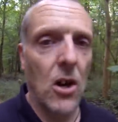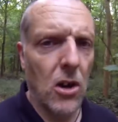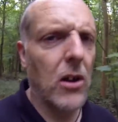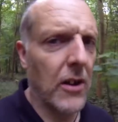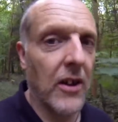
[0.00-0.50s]
I
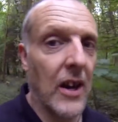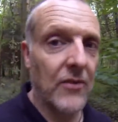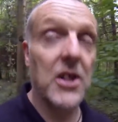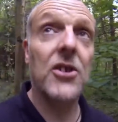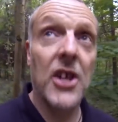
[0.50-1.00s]
like
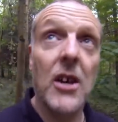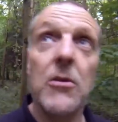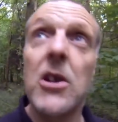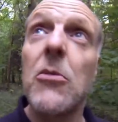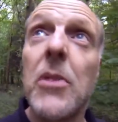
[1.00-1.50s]
having a chat
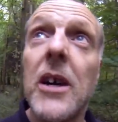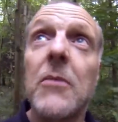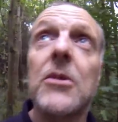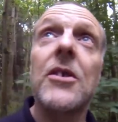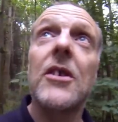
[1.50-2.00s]
with you
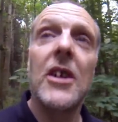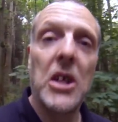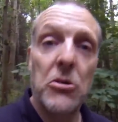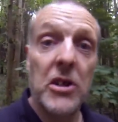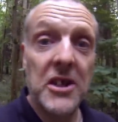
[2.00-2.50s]
peeps,
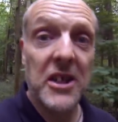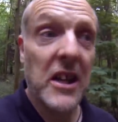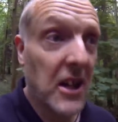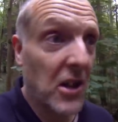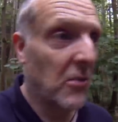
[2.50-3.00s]
reading
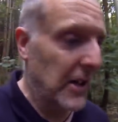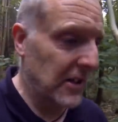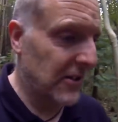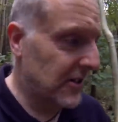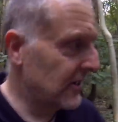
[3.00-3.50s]
your
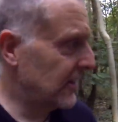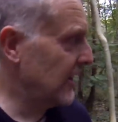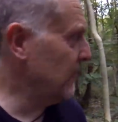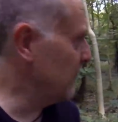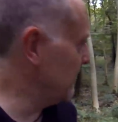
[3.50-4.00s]
comments
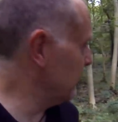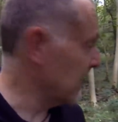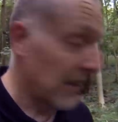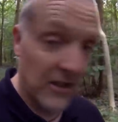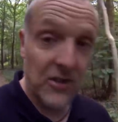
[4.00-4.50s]
and
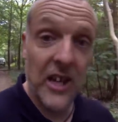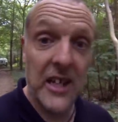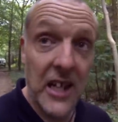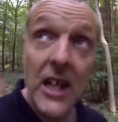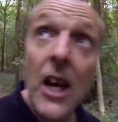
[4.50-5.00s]

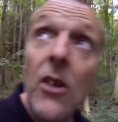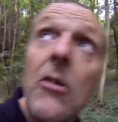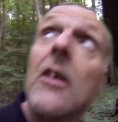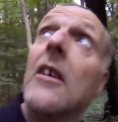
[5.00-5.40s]
saying hello.